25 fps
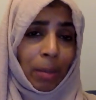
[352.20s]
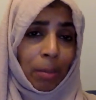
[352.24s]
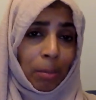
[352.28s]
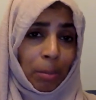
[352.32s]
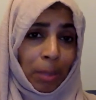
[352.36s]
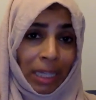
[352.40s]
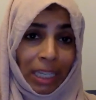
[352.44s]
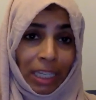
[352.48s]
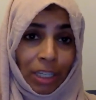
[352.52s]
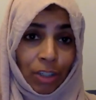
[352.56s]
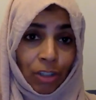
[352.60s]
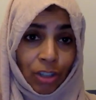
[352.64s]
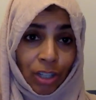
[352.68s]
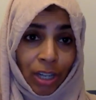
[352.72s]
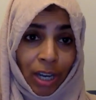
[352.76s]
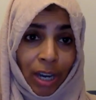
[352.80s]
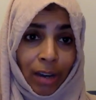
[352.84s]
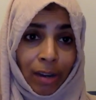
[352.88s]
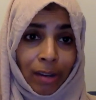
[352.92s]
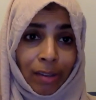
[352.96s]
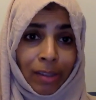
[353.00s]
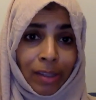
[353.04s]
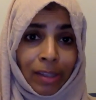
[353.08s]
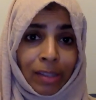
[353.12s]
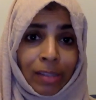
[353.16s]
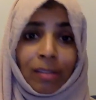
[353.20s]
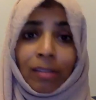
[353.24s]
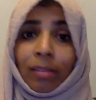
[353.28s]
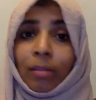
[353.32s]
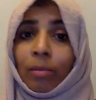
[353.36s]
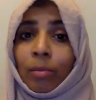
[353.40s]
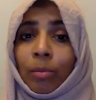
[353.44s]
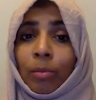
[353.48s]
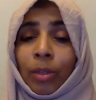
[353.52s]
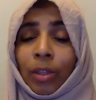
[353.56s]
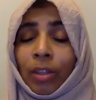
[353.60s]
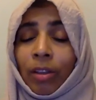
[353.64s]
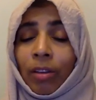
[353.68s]
please share this
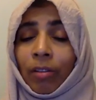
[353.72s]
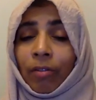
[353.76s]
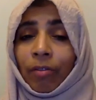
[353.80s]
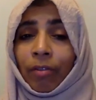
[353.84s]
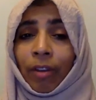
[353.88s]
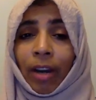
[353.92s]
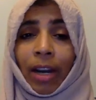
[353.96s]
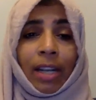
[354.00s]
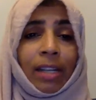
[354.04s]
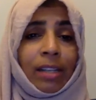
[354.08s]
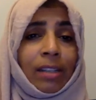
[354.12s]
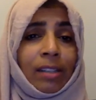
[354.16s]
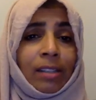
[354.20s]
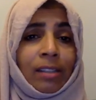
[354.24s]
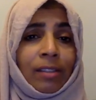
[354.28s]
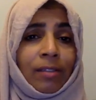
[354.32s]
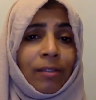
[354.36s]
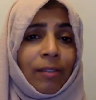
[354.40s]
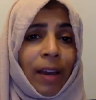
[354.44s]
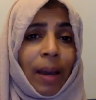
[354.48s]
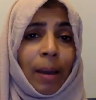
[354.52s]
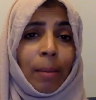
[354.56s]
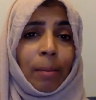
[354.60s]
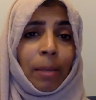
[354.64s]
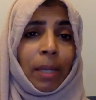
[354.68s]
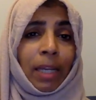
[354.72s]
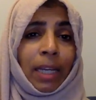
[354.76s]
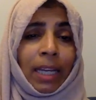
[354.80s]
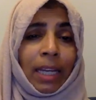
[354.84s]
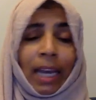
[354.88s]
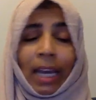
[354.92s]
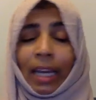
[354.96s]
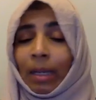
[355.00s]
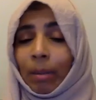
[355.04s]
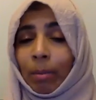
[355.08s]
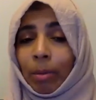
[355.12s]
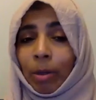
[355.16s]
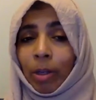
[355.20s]
with your friends, family,
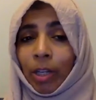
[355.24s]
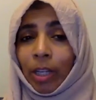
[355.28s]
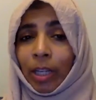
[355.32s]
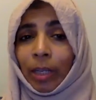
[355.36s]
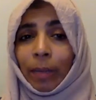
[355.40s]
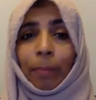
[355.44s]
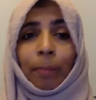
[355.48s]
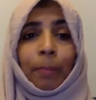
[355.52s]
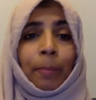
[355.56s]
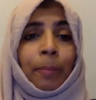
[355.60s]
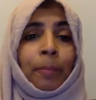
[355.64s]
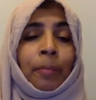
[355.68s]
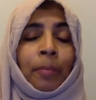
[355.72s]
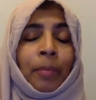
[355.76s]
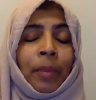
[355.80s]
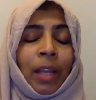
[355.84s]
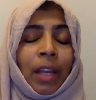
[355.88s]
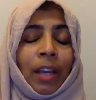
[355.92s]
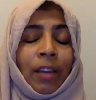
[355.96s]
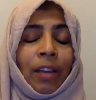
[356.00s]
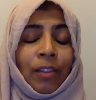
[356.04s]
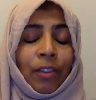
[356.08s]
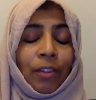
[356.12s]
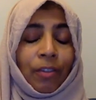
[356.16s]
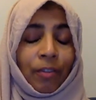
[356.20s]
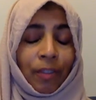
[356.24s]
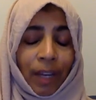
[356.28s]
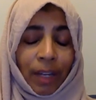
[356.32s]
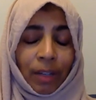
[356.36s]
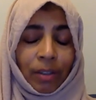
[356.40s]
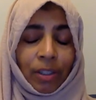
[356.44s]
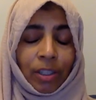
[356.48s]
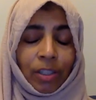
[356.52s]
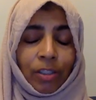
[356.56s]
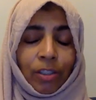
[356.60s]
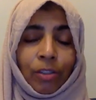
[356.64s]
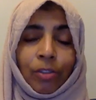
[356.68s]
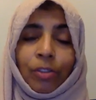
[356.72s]
anybody, if you found
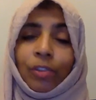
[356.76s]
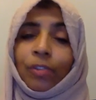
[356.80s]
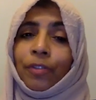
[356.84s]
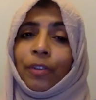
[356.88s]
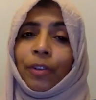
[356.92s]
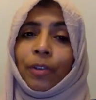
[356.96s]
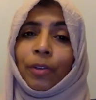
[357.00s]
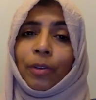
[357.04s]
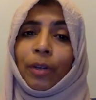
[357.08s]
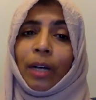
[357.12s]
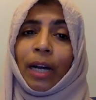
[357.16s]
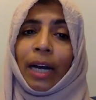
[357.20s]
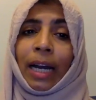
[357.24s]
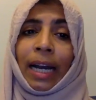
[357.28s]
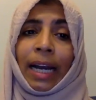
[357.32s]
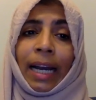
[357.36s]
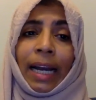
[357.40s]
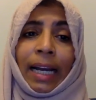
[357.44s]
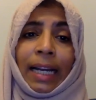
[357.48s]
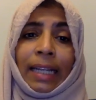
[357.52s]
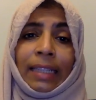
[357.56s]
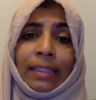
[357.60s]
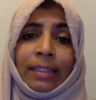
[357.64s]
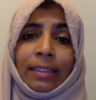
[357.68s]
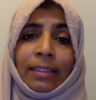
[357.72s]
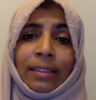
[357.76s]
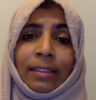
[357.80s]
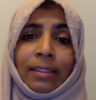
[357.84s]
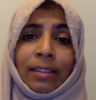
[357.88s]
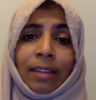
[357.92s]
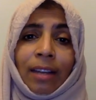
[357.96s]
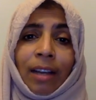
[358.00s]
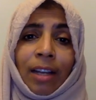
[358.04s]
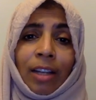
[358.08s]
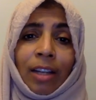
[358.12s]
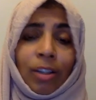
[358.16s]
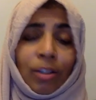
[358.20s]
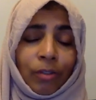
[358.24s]
it useful. And
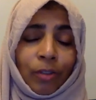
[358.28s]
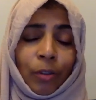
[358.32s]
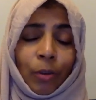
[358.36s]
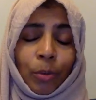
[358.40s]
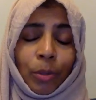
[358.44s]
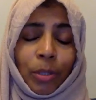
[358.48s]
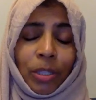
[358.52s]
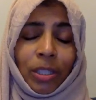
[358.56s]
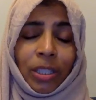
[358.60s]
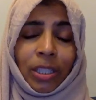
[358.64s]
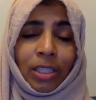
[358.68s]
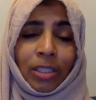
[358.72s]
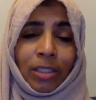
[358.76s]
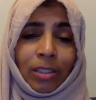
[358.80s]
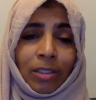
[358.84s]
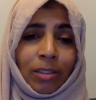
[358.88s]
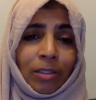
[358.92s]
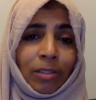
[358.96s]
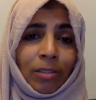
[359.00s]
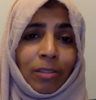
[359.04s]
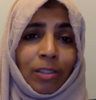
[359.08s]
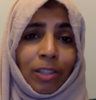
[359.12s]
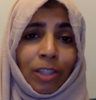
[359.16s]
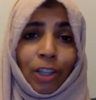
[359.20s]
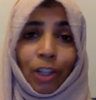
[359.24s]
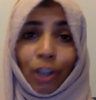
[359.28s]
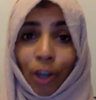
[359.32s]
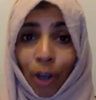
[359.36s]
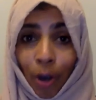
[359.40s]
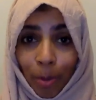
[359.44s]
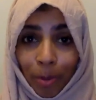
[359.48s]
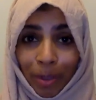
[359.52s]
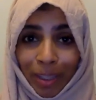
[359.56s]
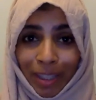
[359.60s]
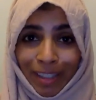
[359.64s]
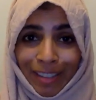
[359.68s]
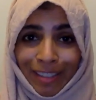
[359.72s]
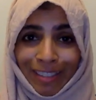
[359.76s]
I look forward to your
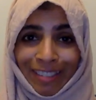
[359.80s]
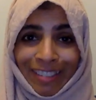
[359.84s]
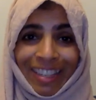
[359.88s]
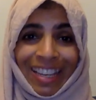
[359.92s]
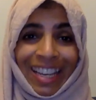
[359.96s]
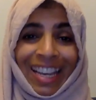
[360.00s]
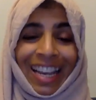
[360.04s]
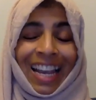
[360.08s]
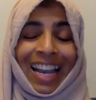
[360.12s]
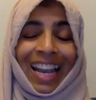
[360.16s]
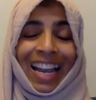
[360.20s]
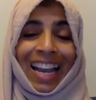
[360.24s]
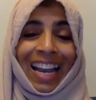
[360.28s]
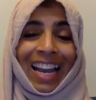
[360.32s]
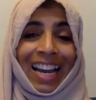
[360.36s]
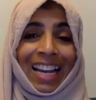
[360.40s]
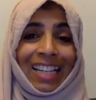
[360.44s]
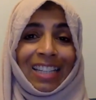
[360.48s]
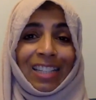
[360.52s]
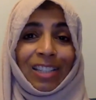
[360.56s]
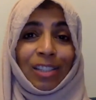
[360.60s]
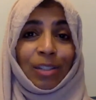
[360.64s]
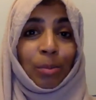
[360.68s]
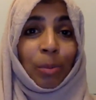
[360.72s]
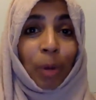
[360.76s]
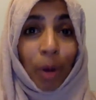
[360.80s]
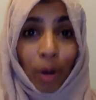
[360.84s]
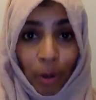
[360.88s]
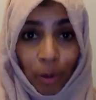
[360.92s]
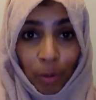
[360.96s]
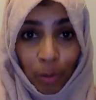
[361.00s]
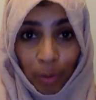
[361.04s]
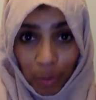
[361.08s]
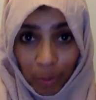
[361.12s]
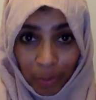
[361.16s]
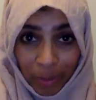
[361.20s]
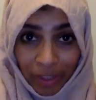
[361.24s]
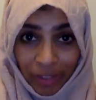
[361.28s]
comments. And
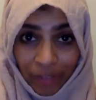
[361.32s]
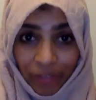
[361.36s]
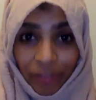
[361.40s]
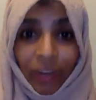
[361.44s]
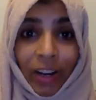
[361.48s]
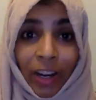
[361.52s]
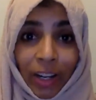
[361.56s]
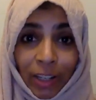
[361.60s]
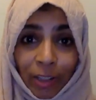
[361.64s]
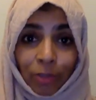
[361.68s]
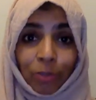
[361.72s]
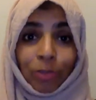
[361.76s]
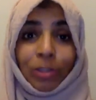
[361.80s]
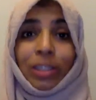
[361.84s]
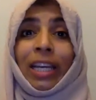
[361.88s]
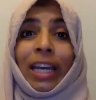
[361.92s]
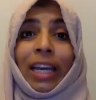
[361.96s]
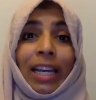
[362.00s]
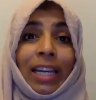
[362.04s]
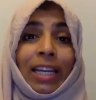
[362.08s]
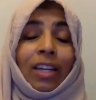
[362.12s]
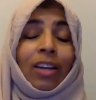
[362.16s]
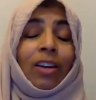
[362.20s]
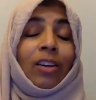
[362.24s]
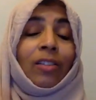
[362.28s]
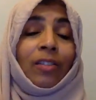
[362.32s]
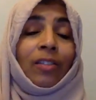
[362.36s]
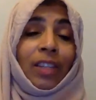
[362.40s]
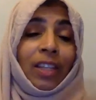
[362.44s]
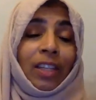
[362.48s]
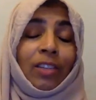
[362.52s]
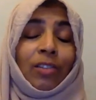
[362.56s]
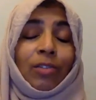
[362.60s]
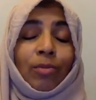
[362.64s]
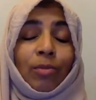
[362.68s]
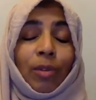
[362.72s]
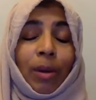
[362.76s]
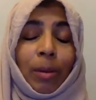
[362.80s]
tomorrow will be the final day of
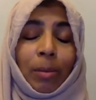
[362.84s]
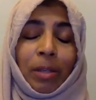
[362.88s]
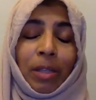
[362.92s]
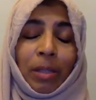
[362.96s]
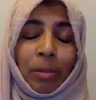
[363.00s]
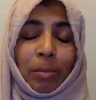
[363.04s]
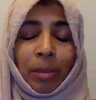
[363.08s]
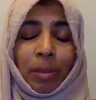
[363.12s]
these remedy